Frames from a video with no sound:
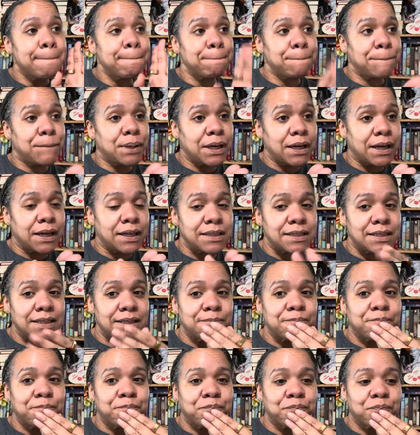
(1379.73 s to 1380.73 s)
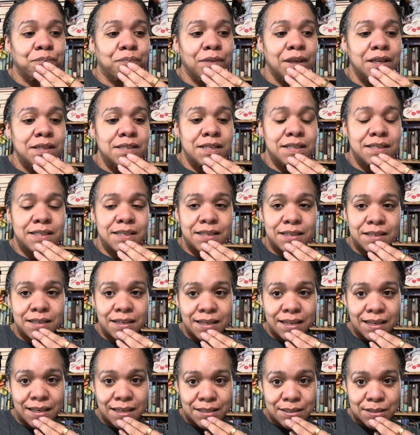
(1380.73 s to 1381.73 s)
But since it
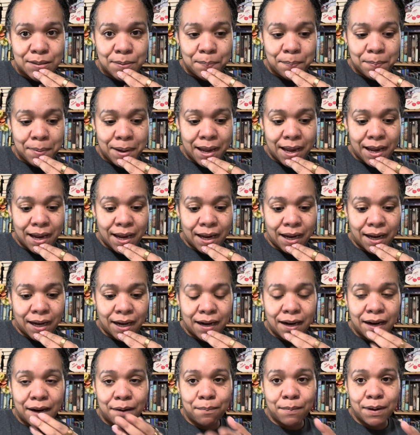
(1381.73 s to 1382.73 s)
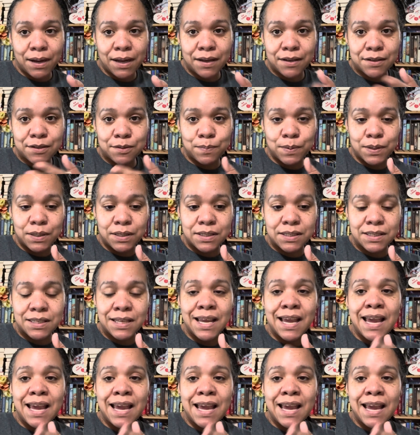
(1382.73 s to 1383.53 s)
is my and my husband's